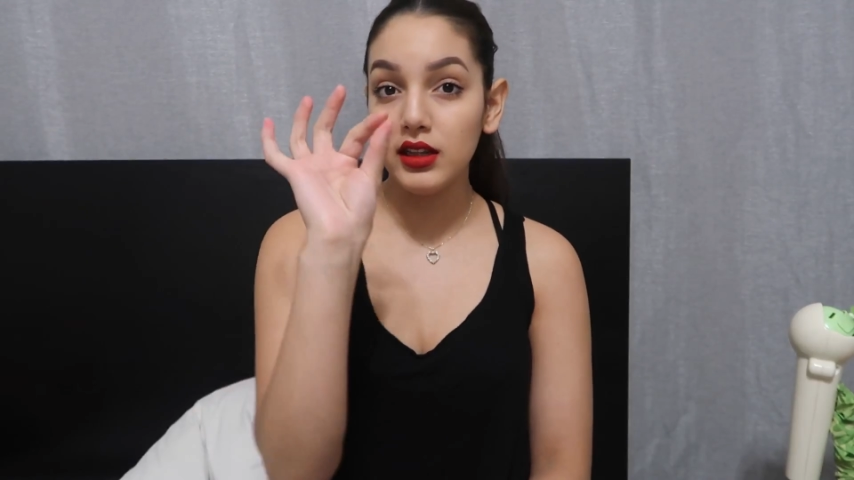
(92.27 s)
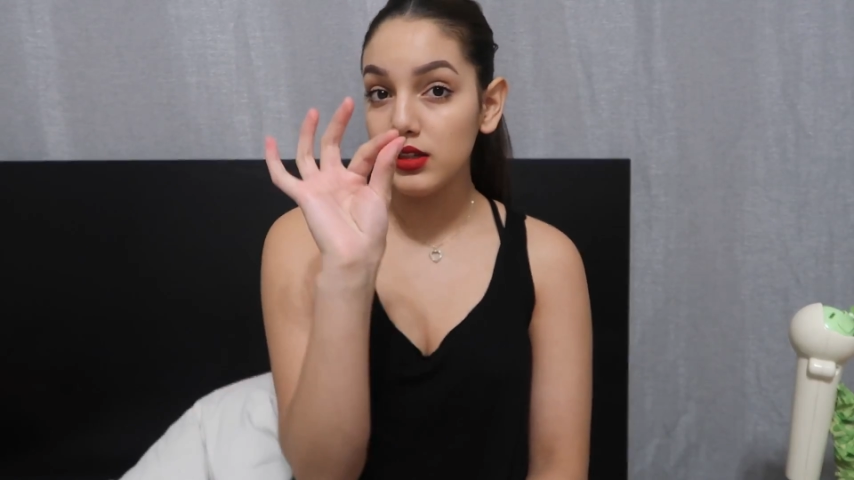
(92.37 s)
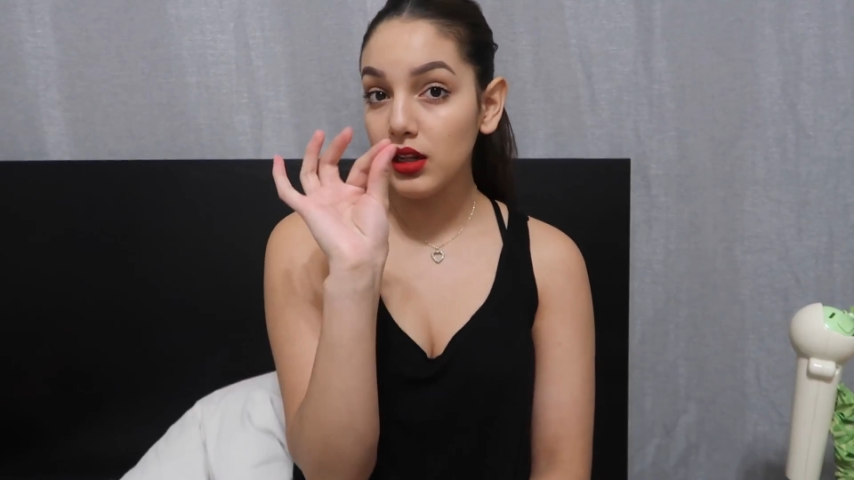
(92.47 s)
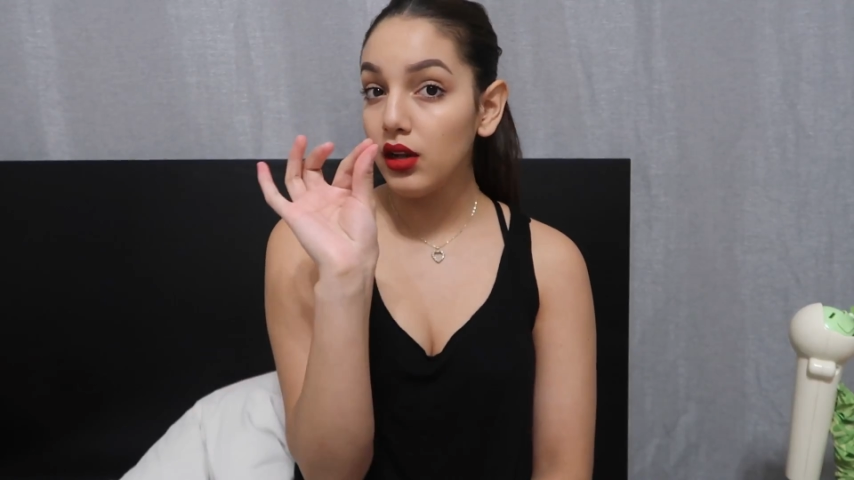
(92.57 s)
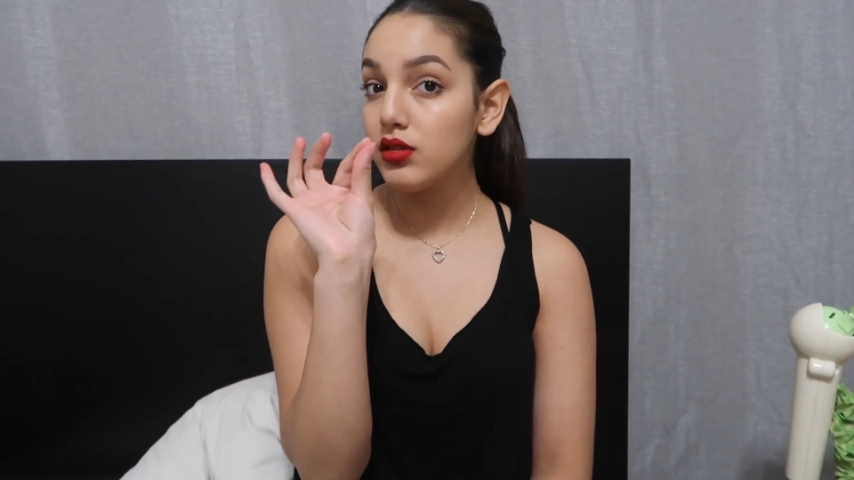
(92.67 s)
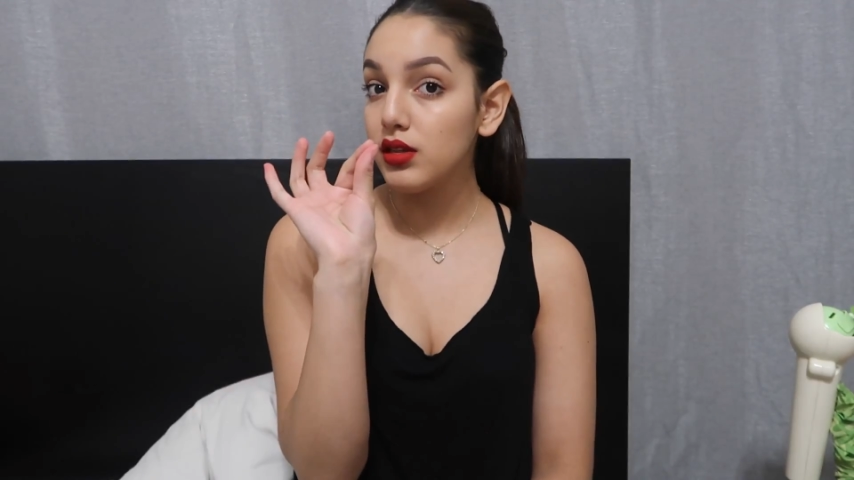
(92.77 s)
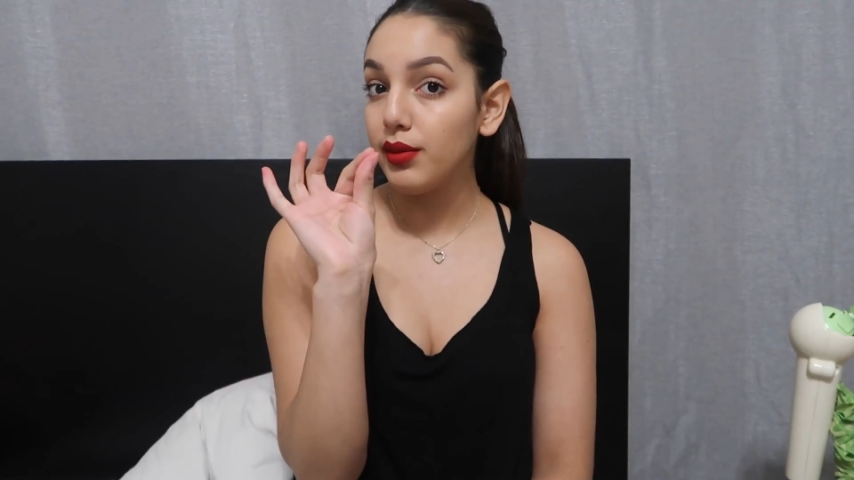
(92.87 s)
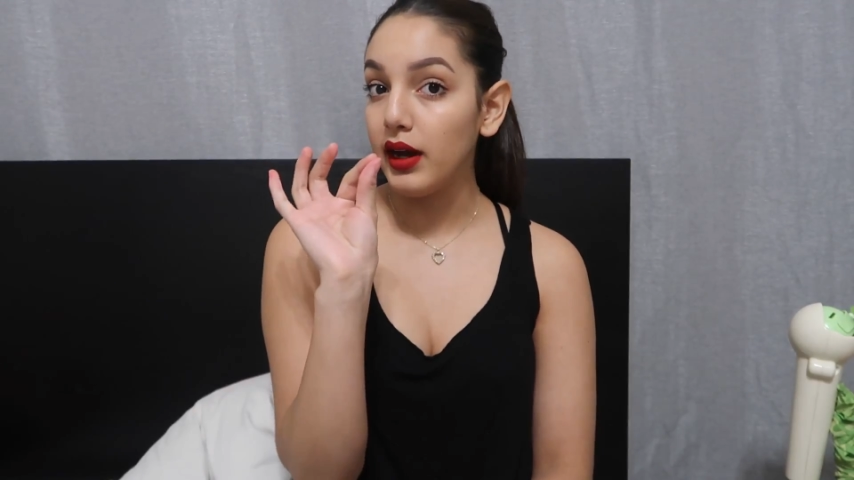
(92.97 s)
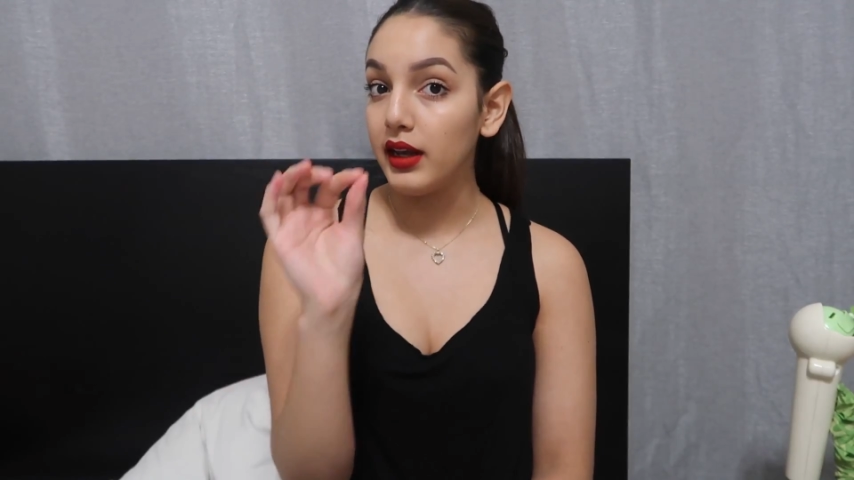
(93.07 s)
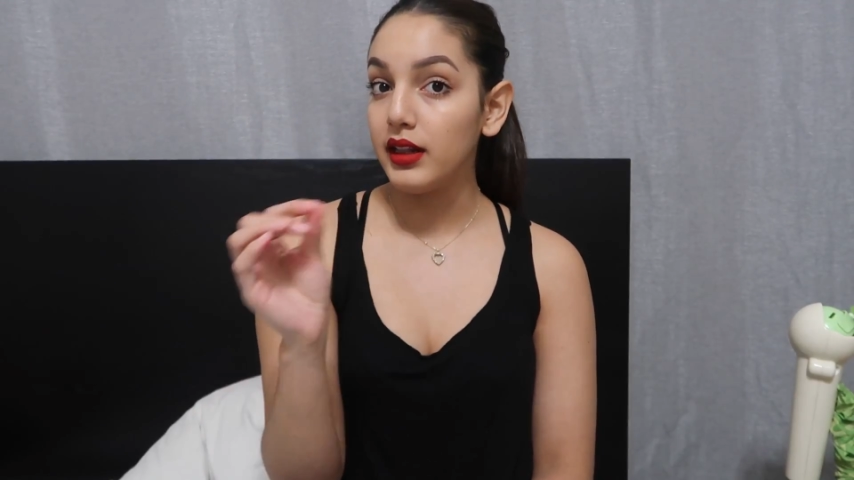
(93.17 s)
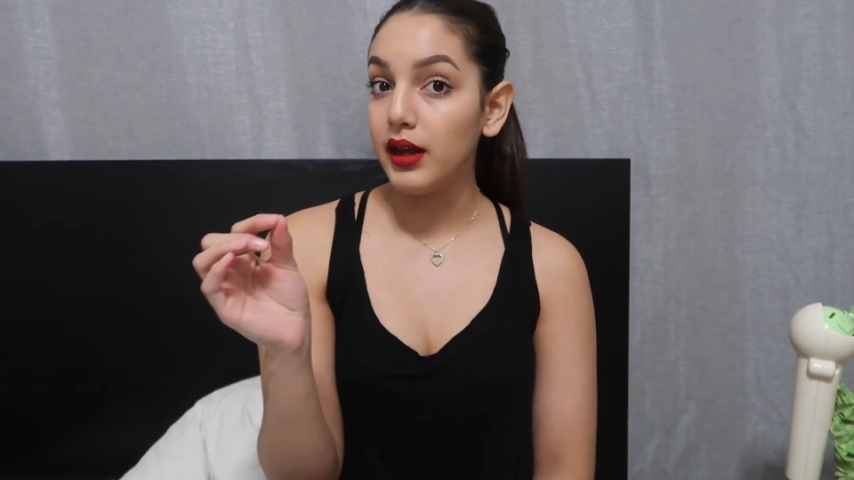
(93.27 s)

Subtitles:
this close to buying